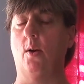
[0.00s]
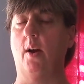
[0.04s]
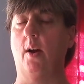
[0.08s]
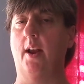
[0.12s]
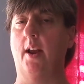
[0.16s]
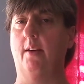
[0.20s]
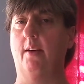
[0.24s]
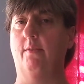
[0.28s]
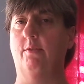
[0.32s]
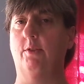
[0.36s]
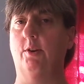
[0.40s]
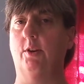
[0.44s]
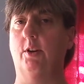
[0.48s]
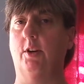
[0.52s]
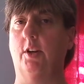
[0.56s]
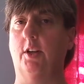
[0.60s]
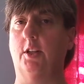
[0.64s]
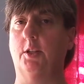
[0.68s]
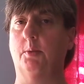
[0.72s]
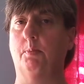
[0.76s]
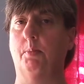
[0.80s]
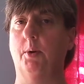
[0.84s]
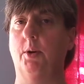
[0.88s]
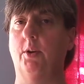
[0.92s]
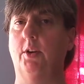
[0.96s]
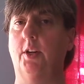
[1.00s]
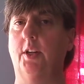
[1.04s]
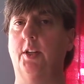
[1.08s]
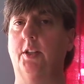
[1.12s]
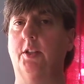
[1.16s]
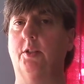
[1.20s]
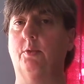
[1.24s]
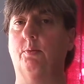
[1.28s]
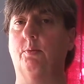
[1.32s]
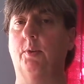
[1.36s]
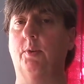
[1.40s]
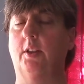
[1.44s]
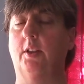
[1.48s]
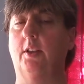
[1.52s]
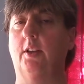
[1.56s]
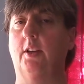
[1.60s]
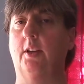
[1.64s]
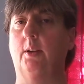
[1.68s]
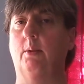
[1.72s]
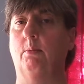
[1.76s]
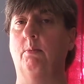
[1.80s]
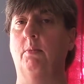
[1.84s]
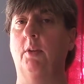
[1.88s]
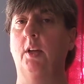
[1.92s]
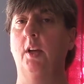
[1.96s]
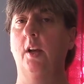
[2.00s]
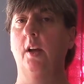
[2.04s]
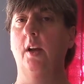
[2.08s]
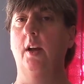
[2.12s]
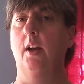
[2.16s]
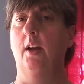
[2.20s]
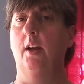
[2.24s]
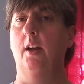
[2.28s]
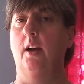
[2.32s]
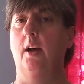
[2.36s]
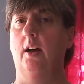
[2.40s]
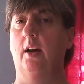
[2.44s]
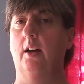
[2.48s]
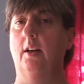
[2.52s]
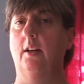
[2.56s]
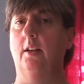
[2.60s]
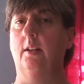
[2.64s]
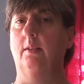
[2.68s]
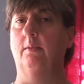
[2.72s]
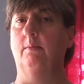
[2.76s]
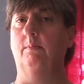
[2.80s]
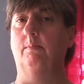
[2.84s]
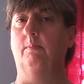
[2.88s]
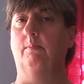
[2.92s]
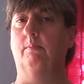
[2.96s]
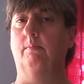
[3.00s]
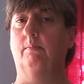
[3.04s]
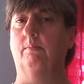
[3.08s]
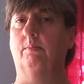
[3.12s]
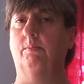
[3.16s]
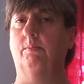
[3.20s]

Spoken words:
I have a good experience with them. The